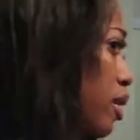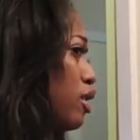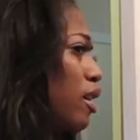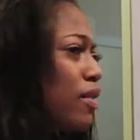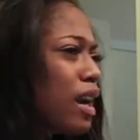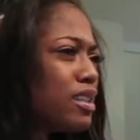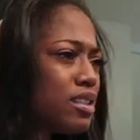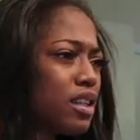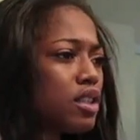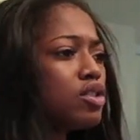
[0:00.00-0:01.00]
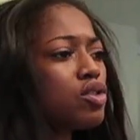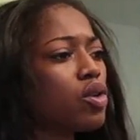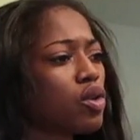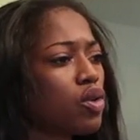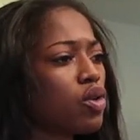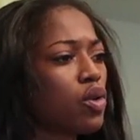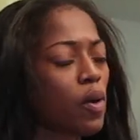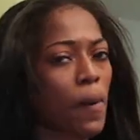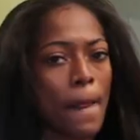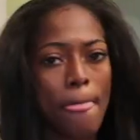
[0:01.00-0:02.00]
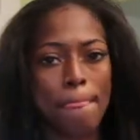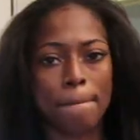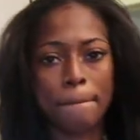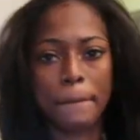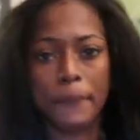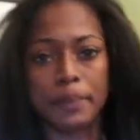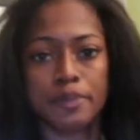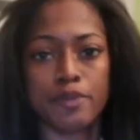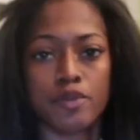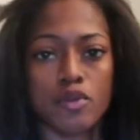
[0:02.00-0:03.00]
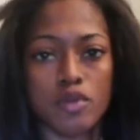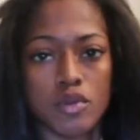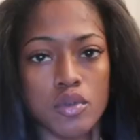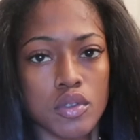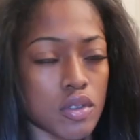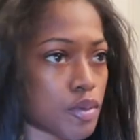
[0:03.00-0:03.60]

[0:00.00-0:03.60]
not really any like specific thing that I do.